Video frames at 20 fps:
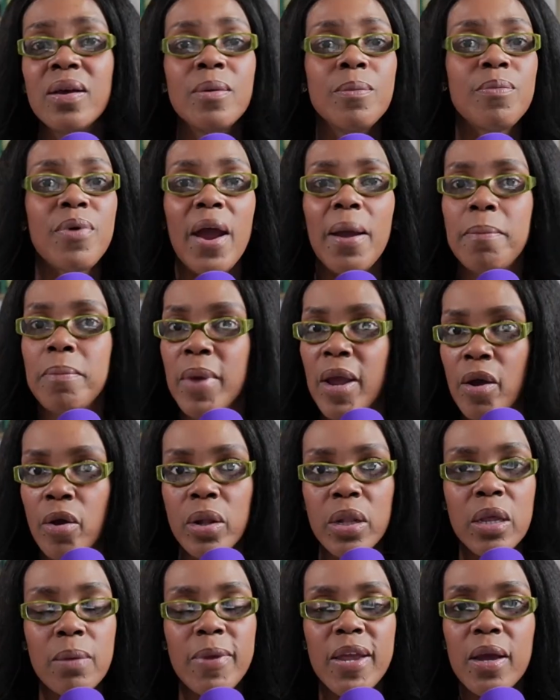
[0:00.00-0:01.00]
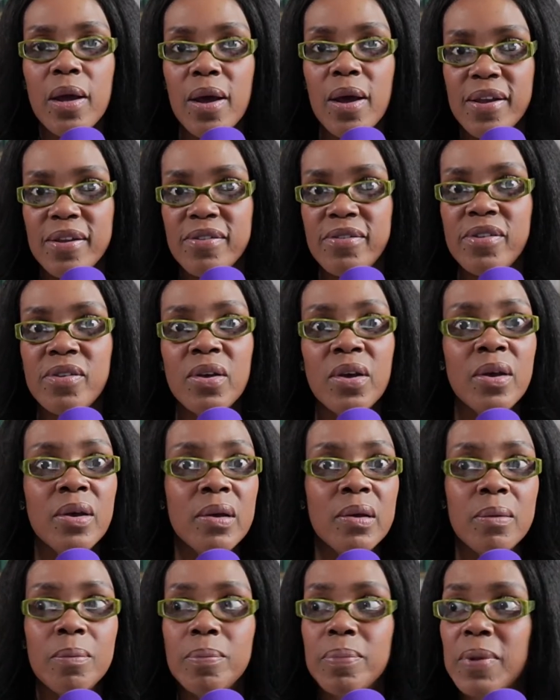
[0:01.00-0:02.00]
primarily because
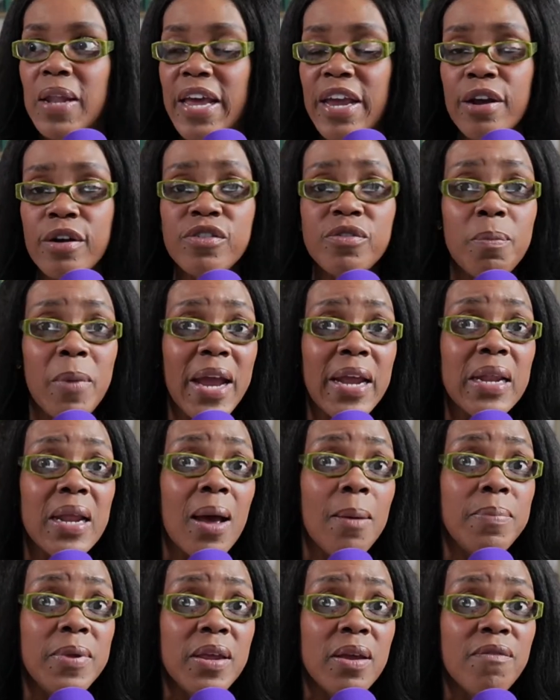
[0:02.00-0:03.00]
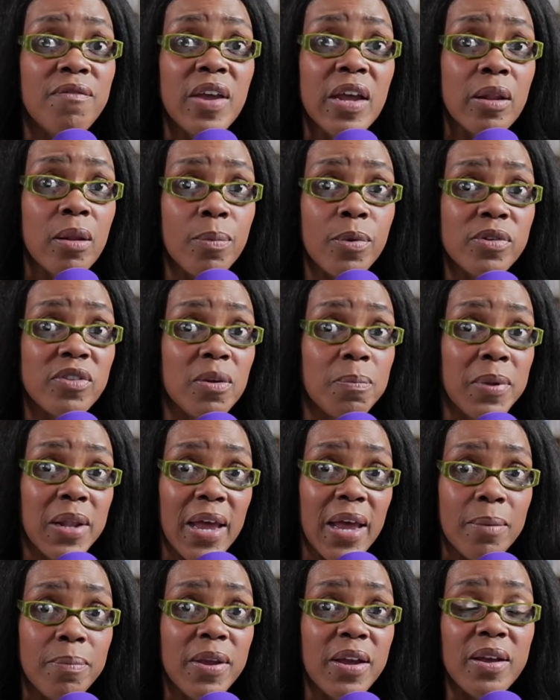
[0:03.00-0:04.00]
players might not be available to
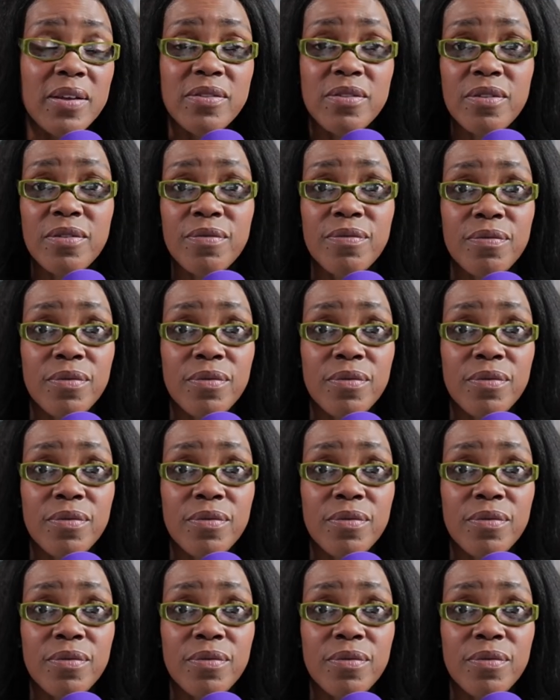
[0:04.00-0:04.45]
play because of,